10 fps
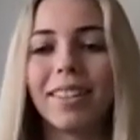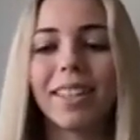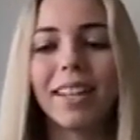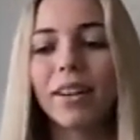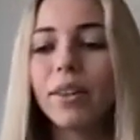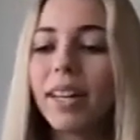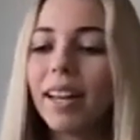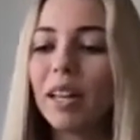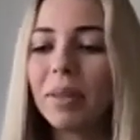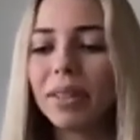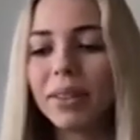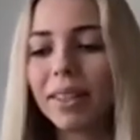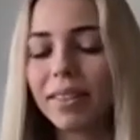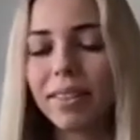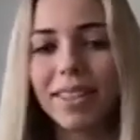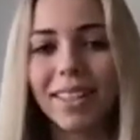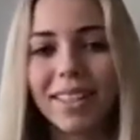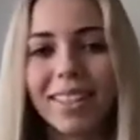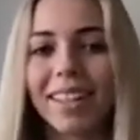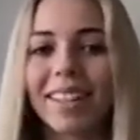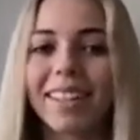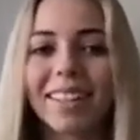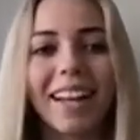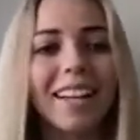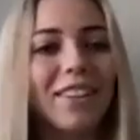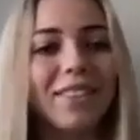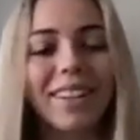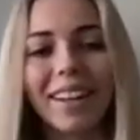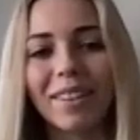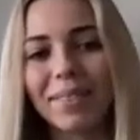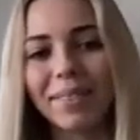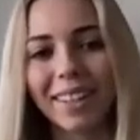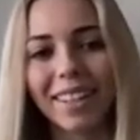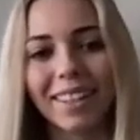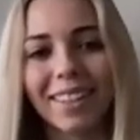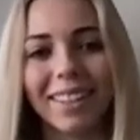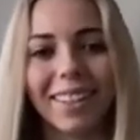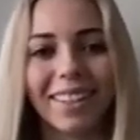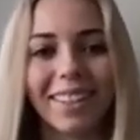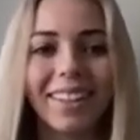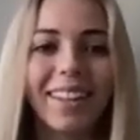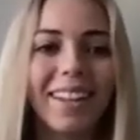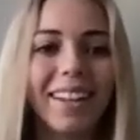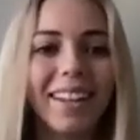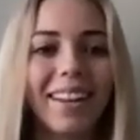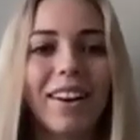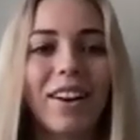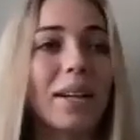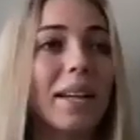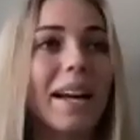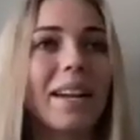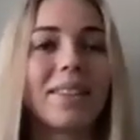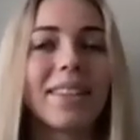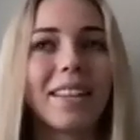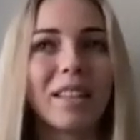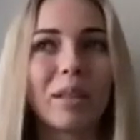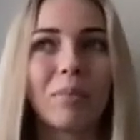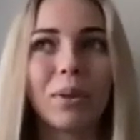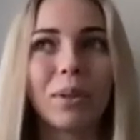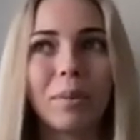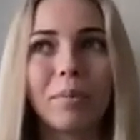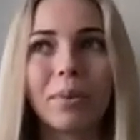He's like, okay, I've been going through this, like kind of knew what I had been working on and already had everything like pulled up.